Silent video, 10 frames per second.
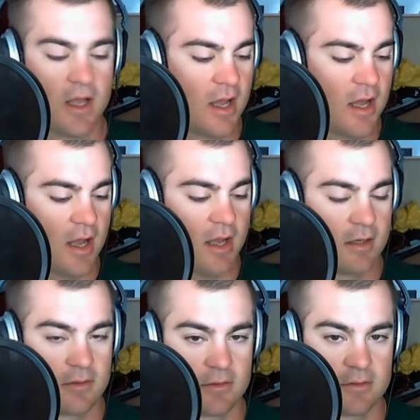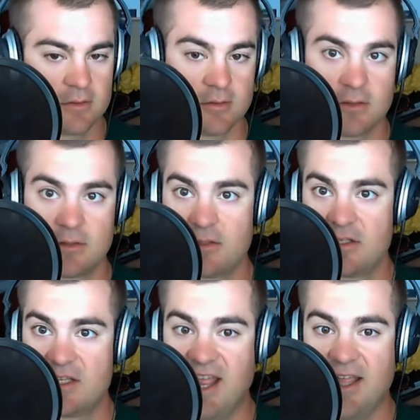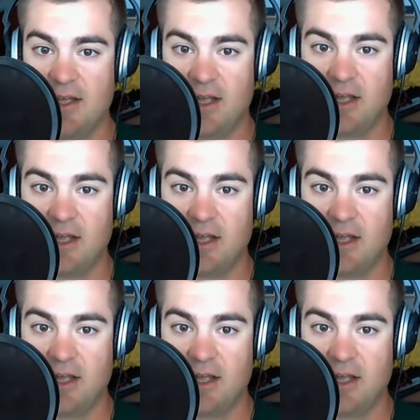Uh, today,